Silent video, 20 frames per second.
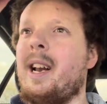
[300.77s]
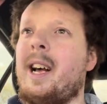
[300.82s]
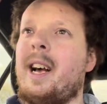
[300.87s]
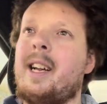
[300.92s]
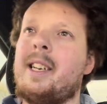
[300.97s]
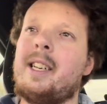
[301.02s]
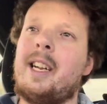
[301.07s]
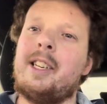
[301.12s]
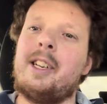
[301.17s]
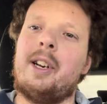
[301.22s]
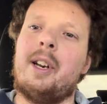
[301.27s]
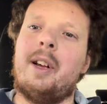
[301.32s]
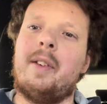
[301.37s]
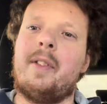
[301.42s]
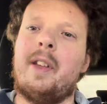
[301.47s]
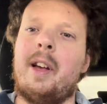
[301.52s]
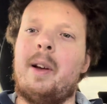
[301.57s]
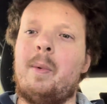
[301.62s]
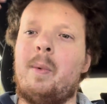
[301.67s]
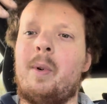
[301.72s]
I don't know if
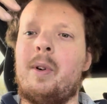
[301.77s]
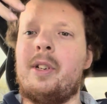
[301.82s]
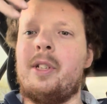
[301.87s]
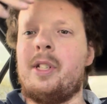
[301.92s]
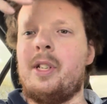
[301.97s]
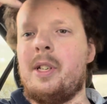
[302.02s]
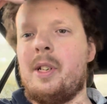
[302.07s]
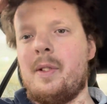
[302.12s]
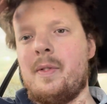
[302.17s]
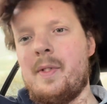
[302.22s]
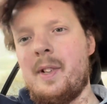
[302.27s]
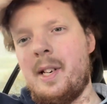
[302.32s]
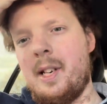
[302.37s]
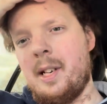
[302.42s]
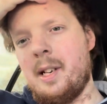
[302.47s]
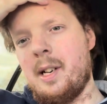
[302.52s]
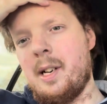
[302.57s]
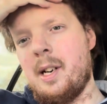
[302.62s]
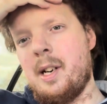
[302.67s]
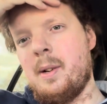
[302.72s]
they want you to
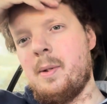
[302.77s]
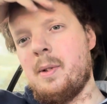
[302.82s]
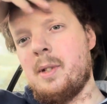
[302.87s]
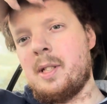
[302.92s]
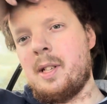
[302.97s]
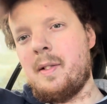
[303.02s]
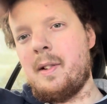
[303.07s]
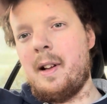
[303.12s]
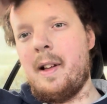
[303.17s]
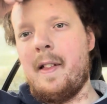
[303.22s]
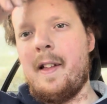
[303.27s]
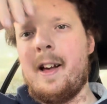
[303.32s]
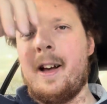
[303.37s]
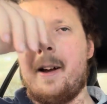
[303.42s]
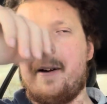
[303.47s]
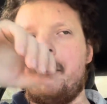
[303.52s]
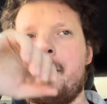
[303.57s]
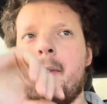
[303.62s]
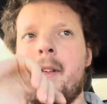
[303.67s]
video or stuff like that.